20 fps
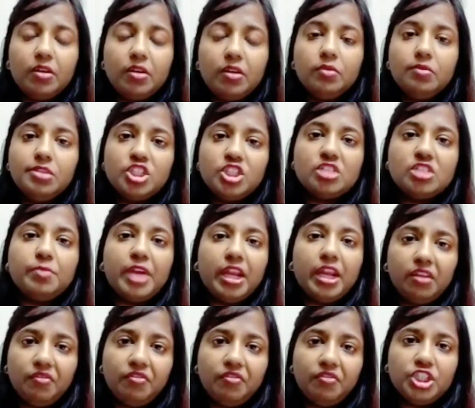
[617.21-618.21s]
which is
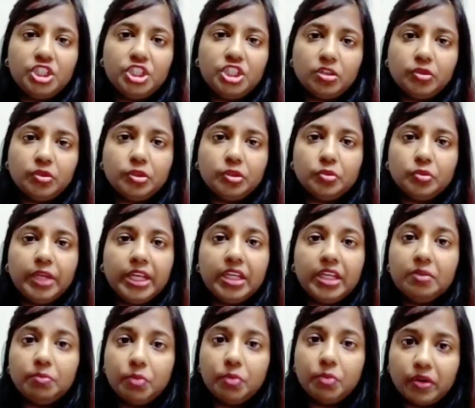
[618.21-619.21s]
beneficial to you
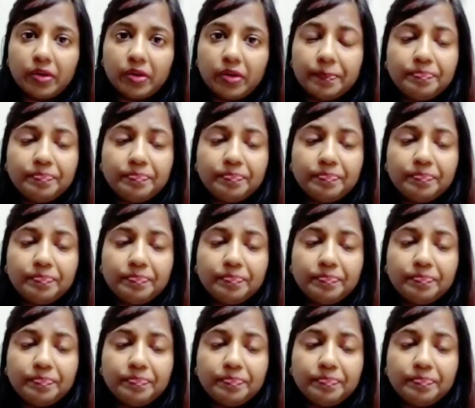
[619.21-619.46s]
anymore.